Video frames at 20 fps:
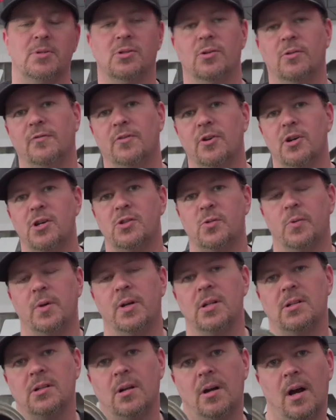So first, we're
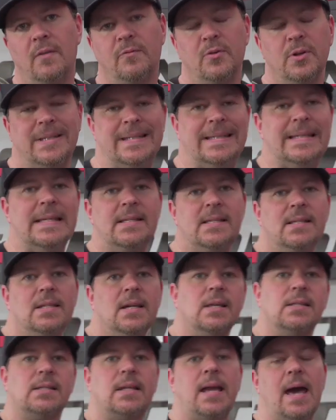going to start off with the
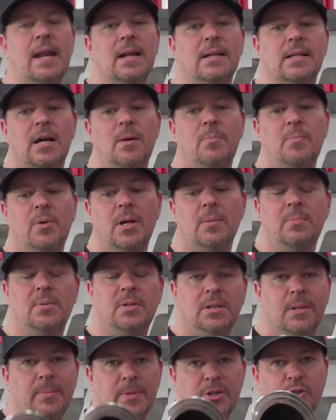ETS catted
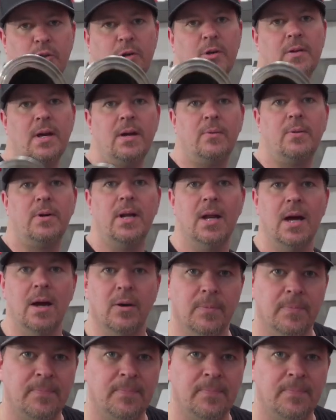downpipe. Let me show you that one now.